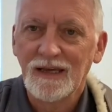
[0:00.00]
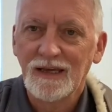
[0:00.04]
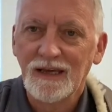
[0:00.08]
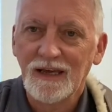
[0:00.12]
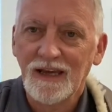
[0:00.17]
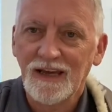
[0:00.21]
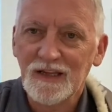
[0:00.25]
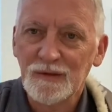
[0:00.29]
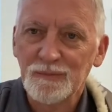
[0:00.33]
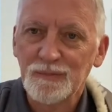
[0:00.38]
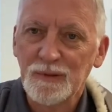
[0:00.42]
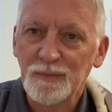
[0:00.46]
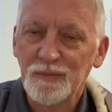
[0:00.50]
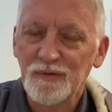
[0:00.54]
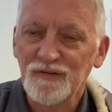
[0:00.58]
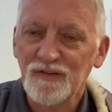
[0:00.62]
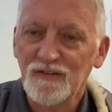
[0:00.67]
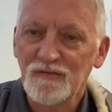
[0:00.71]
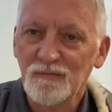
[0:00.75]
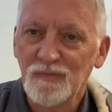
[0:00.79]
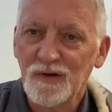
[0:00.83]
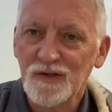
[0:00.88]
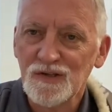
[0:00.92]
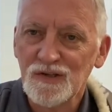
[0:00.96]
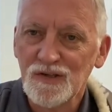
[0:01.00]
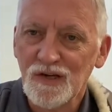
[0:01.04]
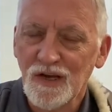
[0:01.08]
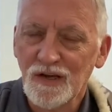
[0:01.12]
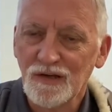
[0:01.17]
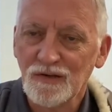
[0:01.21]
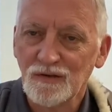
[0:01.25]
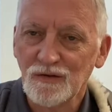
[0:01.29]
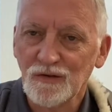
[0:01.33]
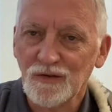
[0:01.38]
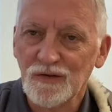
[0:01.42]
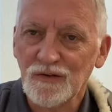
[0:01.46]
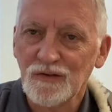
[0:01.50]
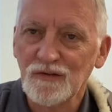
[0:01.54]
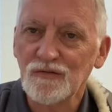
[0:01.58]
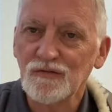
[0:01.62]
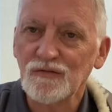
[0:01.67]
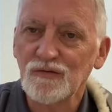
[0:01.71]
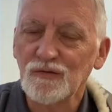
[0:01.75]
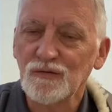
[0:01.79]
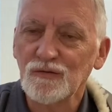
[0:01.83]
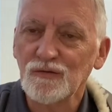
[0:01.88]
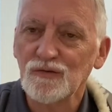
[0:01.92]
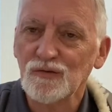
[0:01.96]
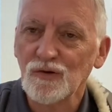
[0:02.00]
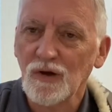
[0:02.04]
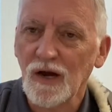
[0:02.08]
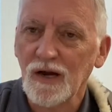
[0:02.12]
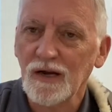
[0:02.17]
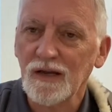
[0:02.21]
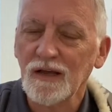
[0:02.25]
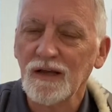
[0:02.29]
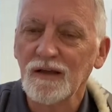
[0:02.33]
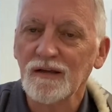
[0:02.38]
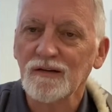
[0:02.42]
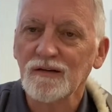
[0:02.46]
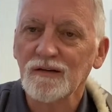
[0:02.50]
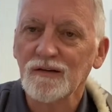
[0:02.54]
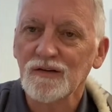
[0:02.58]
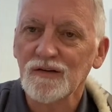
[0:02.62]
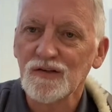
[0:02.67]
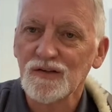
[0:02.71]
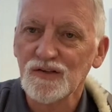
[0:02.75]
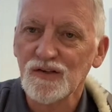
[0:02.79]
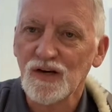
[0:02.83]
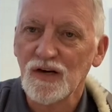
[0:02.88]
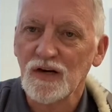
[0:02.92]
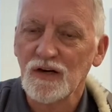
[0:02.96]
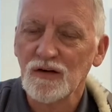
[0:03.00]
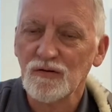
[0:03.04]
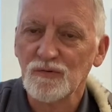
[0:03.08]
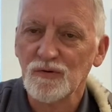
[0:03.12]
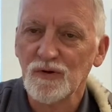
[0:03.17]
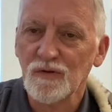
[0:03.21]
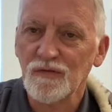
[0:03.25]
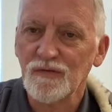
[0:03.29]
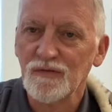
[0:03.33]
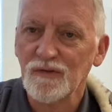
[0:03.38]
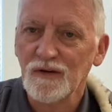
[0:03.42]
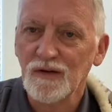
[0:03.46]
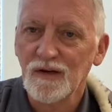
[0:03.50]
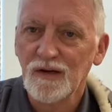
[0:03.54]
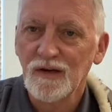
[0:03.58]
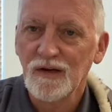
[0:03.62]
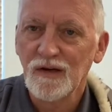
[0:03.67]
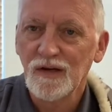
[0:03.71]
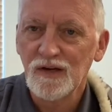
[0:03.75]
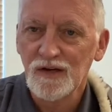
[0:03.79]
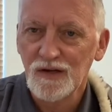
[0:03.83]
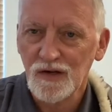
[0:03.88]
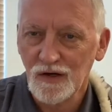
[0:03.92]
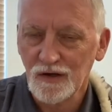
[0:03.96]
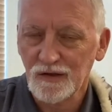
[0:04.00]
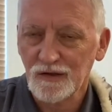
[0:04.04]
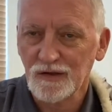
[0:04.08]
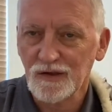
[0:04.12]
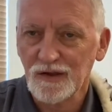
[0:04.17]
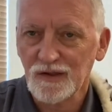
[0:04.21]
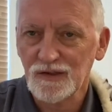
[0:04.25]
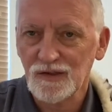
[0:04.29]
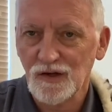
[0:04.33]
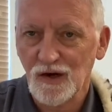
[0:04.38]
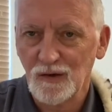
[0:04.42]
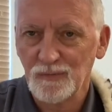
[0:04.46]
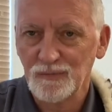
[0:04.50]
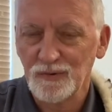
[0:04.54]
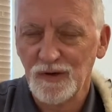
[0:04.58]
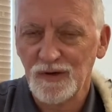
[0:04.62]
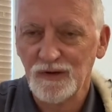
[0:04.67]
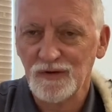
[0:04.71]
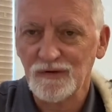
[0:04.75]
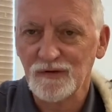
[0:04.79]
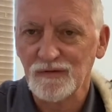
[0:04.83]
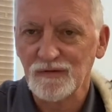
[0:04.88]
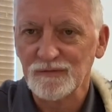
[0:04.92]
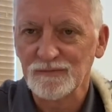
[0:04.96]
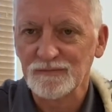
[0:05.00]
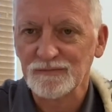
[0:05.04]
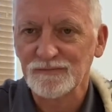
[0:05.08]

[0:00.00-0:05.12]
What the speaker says: and the purpose of my channel is to try to share with younger guitar players